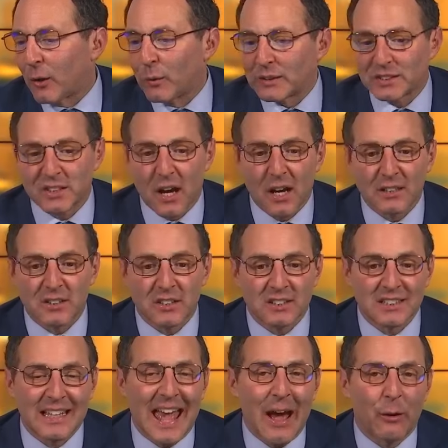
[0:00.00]
Wisconsin. It's
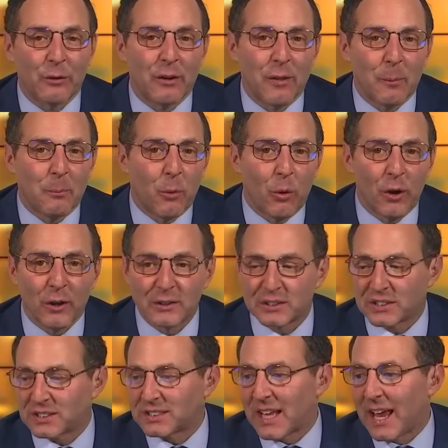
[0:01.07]
a county that borders
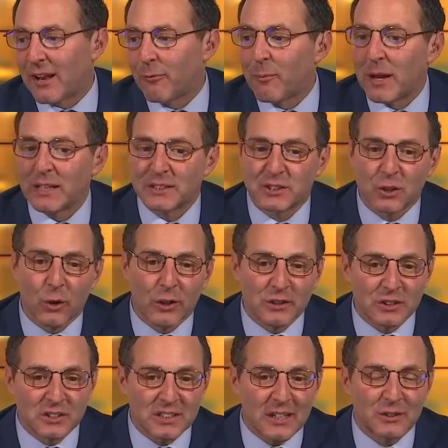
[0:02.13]
the state of Minnesota,
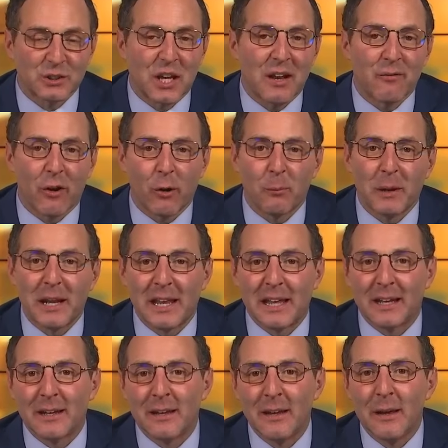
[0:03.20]
just outside of our
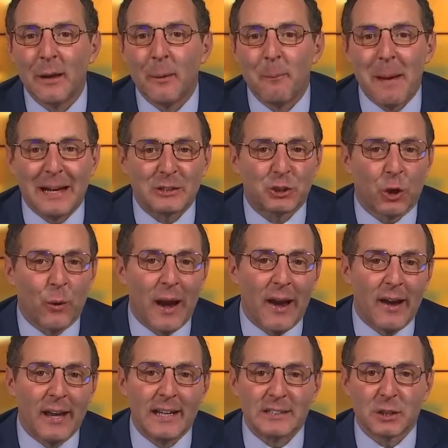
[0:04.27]
immediate metro
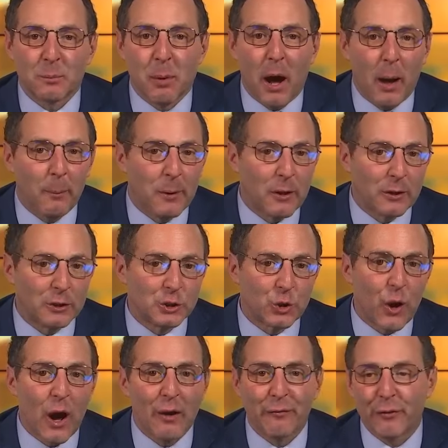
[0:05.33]
area. It is a popular
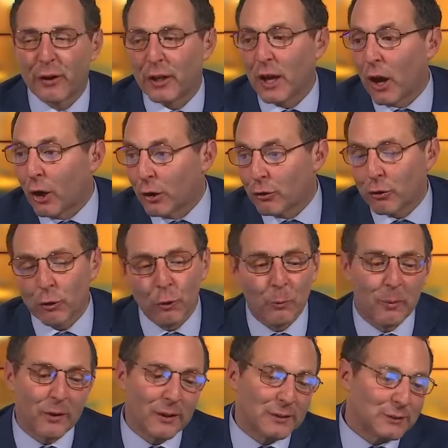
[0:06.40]
draw for young
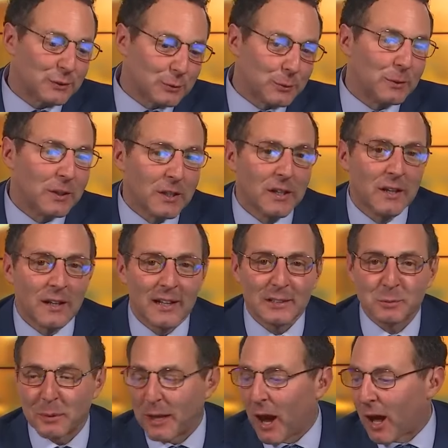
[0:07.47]
tubers who, let's
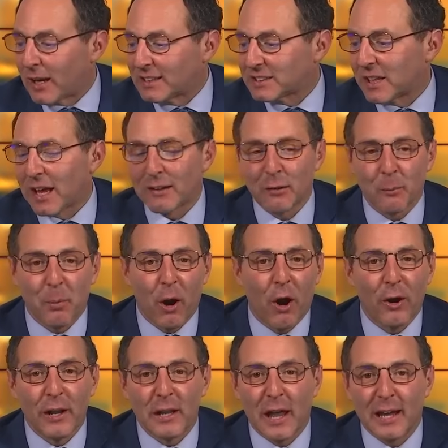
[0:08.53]
be honest, like to
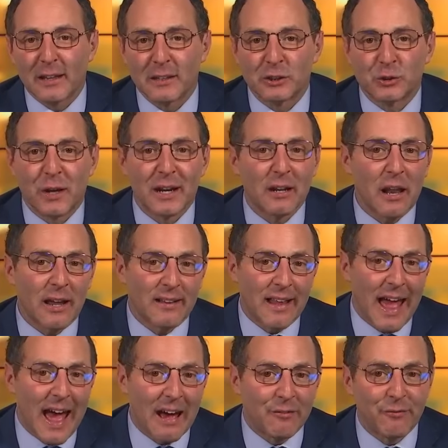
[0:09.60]
party, like to drink, like to
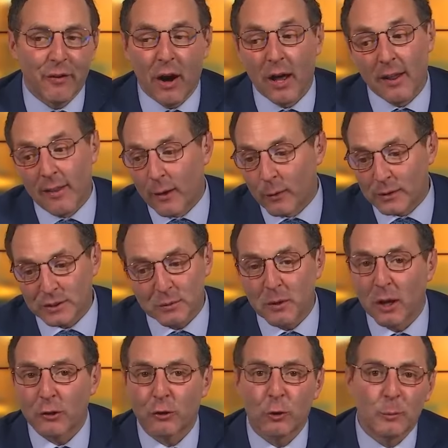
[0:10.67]
have fun, and there were some
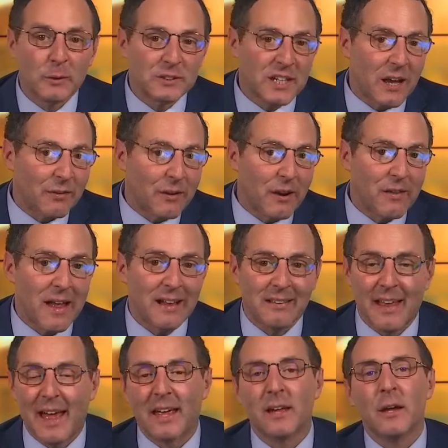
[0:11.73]
young tubers out there that
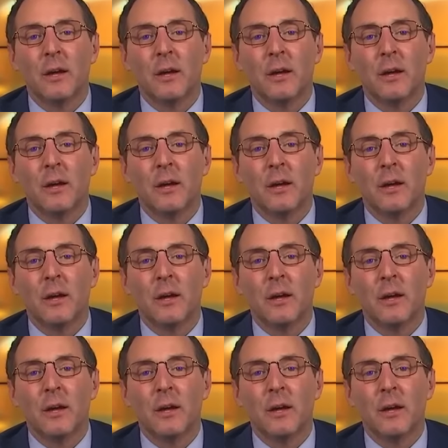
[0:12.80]
day.